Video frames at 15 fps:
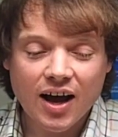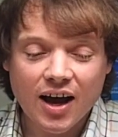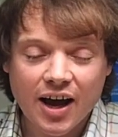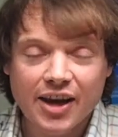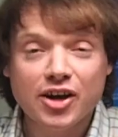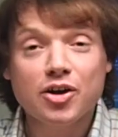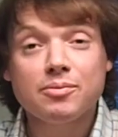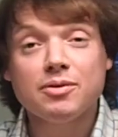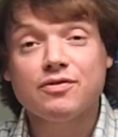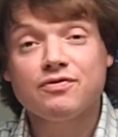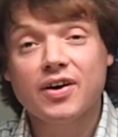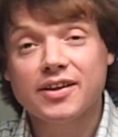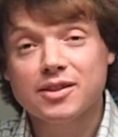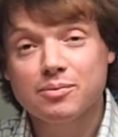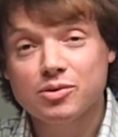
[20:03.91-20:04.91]
I hope you
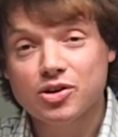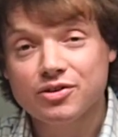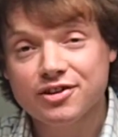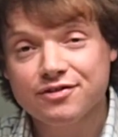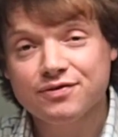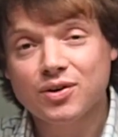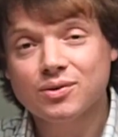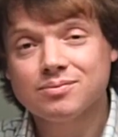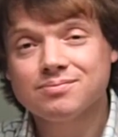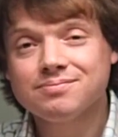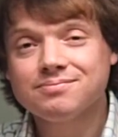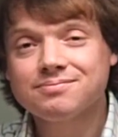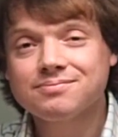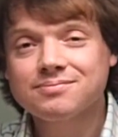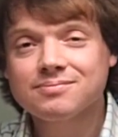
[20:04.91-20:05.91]
find them useful.
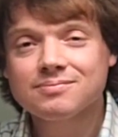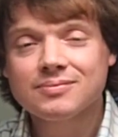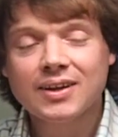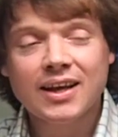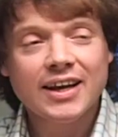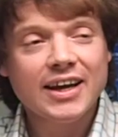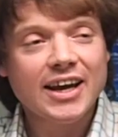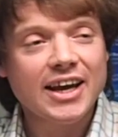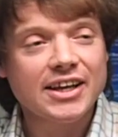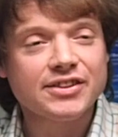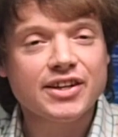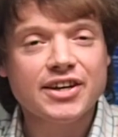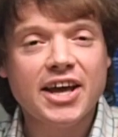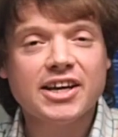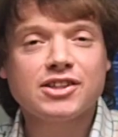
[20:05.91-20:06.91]
In
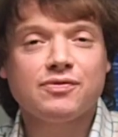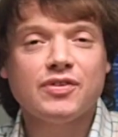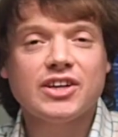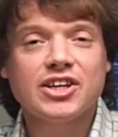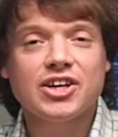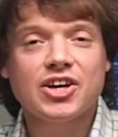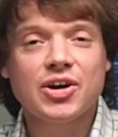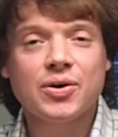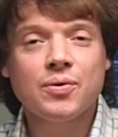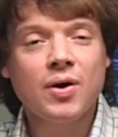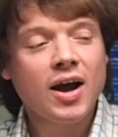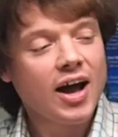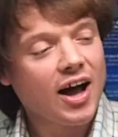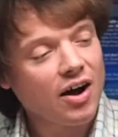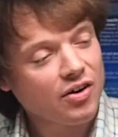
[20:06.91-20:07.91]
the next video,
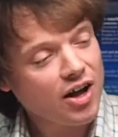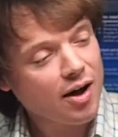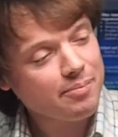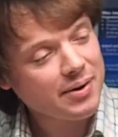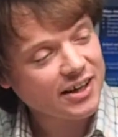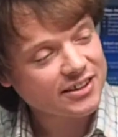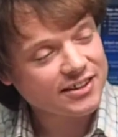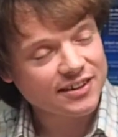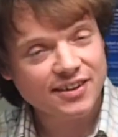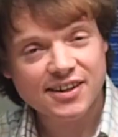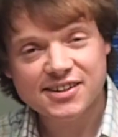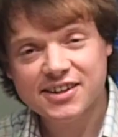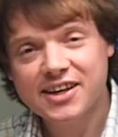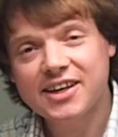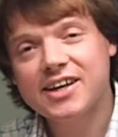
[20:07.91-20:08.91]
I'll come back to
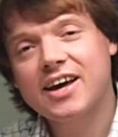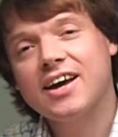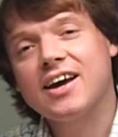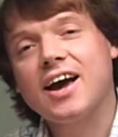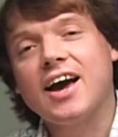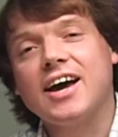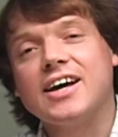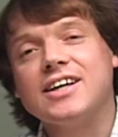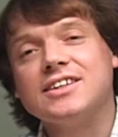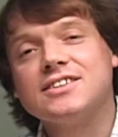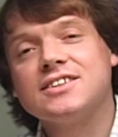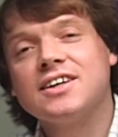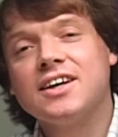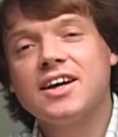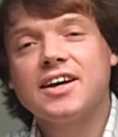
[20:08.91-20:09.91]
this here and
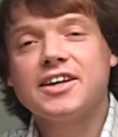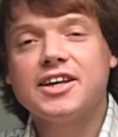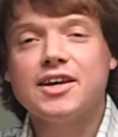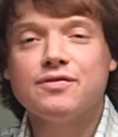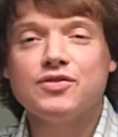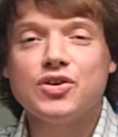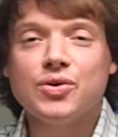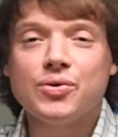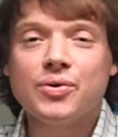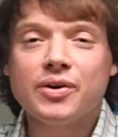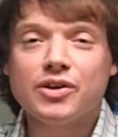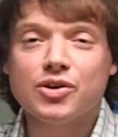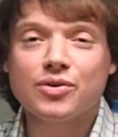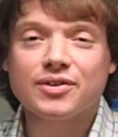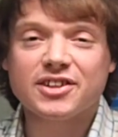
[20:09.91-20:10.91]
give you
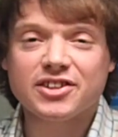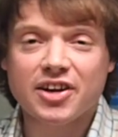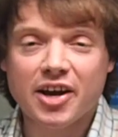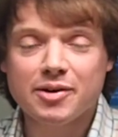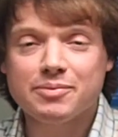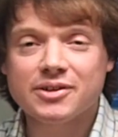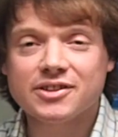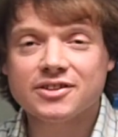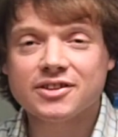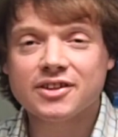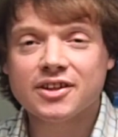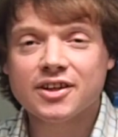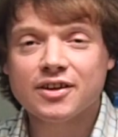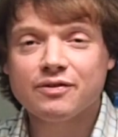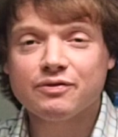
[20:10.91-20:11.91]
your assignment
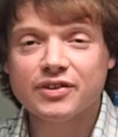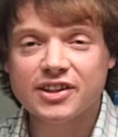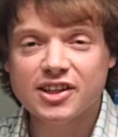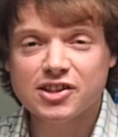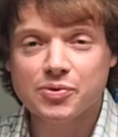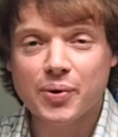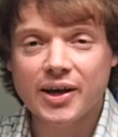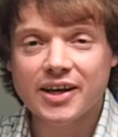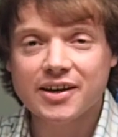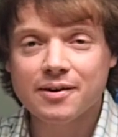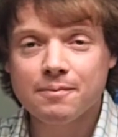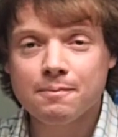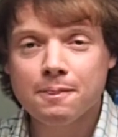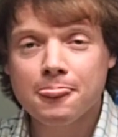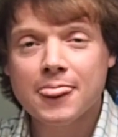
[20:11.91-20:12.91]
for this week.
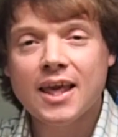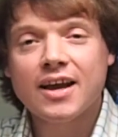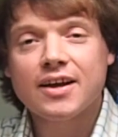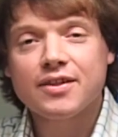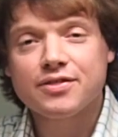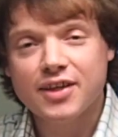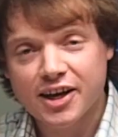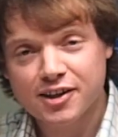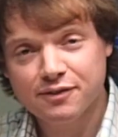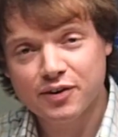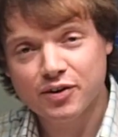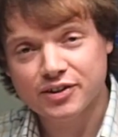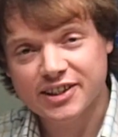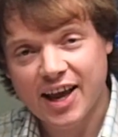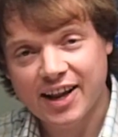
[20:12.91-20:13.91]
Thanks for
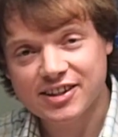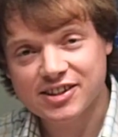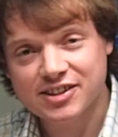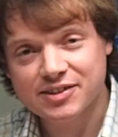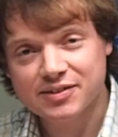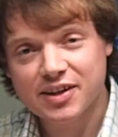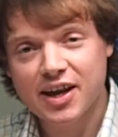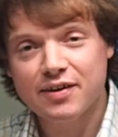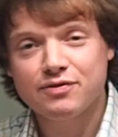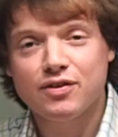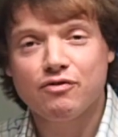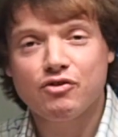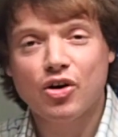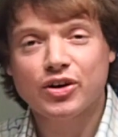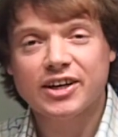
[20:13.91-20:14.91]
your attention. If
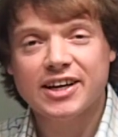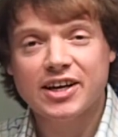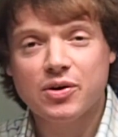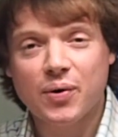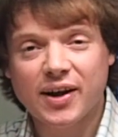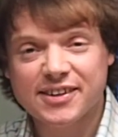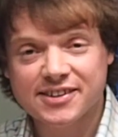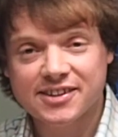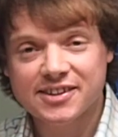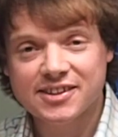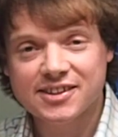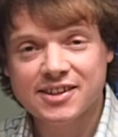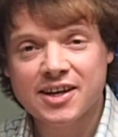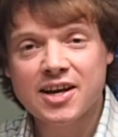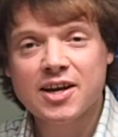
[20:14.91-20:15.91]
you've got any
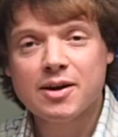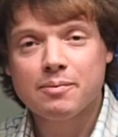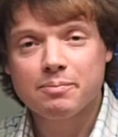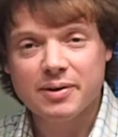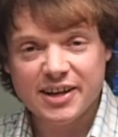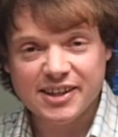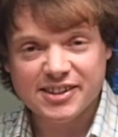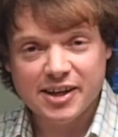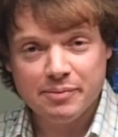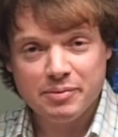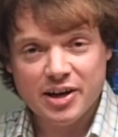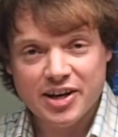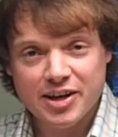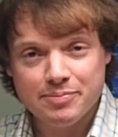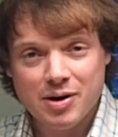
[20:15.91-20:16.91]
questions, please send me
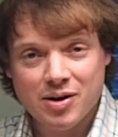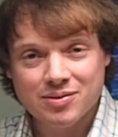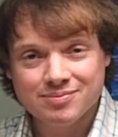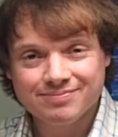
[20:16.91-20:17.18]
an email.